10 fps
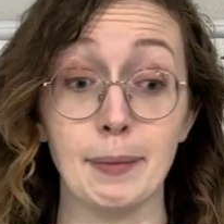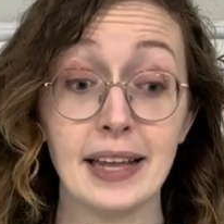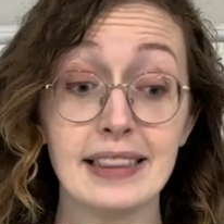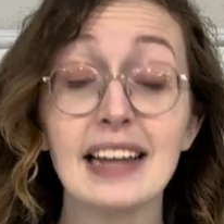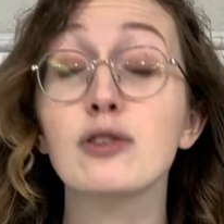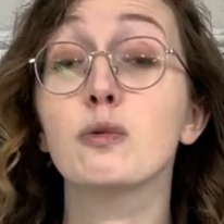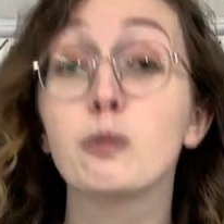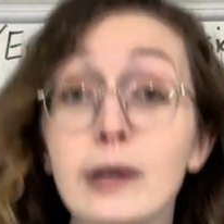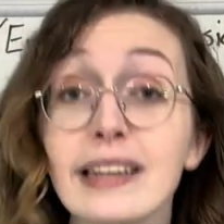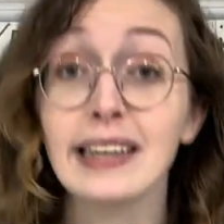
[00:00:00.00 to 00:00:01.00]
and that's
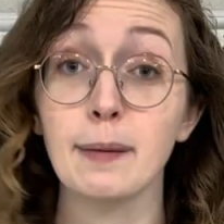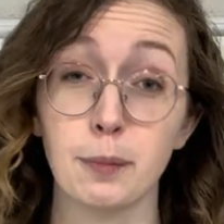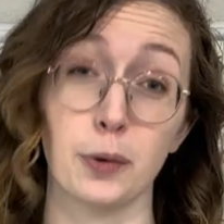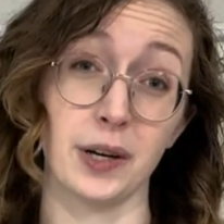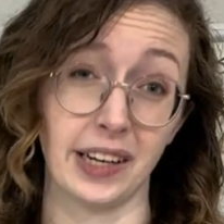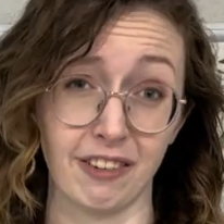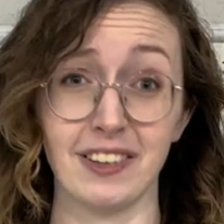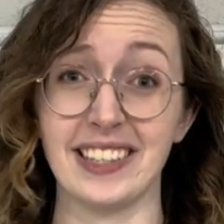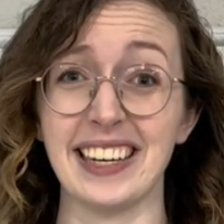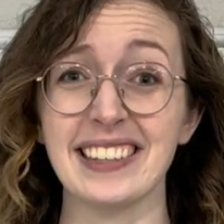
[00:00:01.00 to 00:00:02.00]
really important in
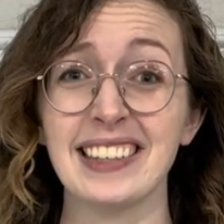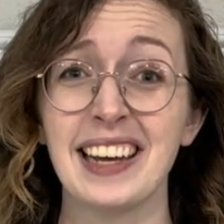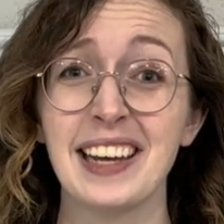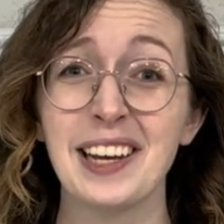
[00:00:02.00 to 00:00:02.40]
physics.